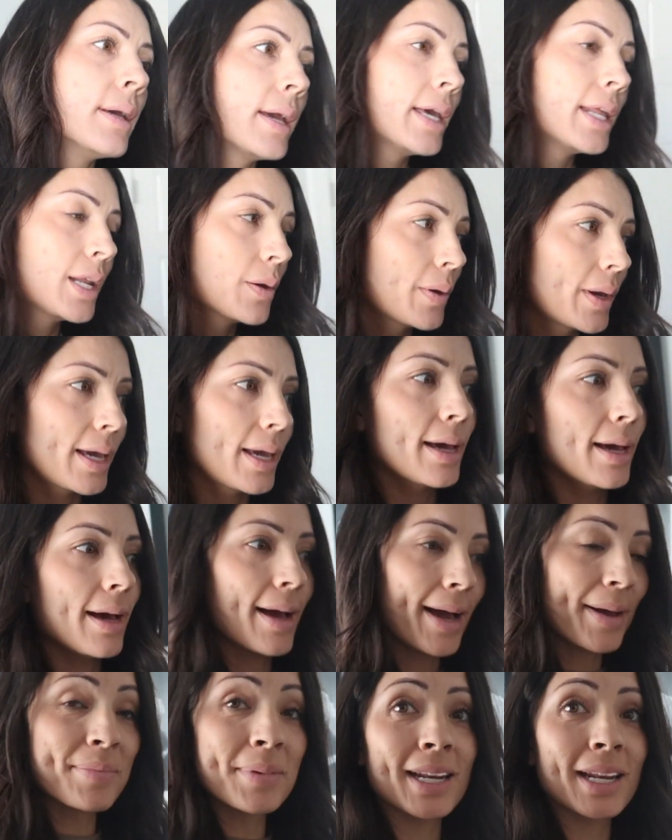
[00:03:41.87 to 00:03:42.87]
Anyway,
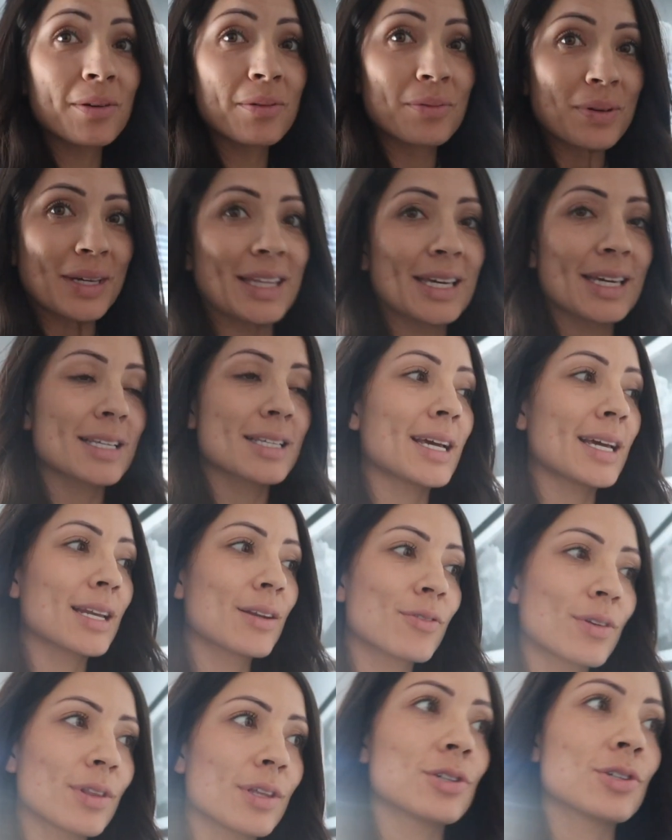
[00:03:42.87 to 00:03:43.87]
I'm getting really
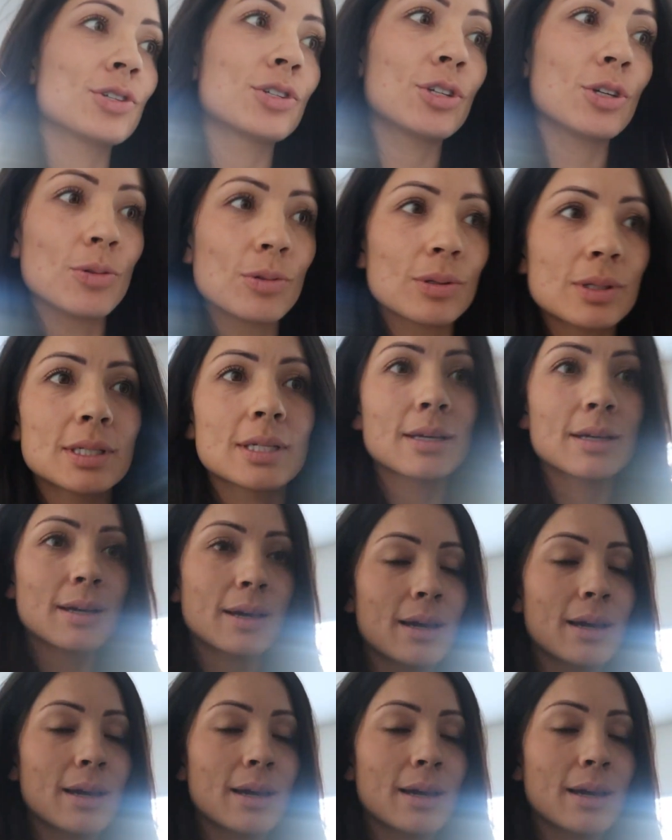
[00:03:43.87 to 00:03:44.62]
excited for this shoot.